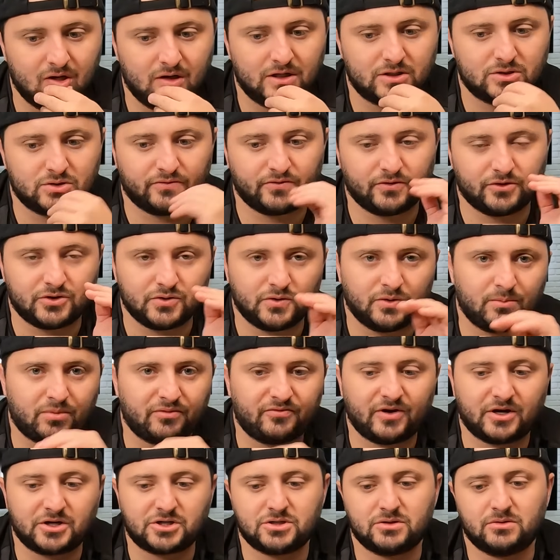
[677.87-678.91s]
So if you're doing
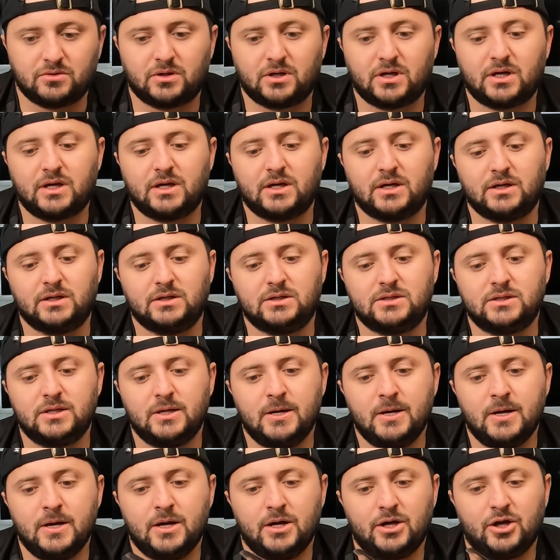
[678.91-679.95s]
professional gigs,
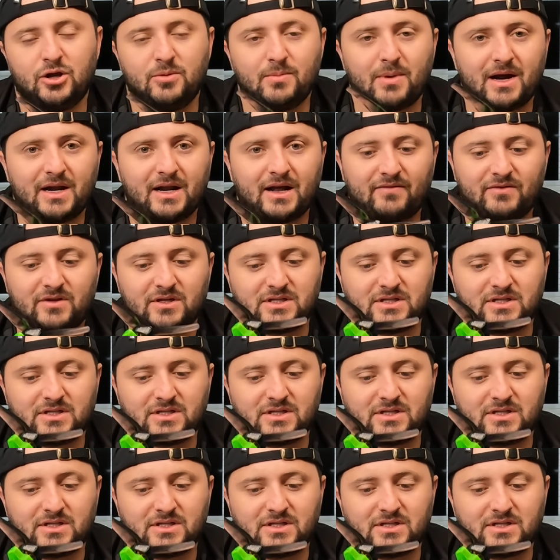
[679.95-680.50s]
you might have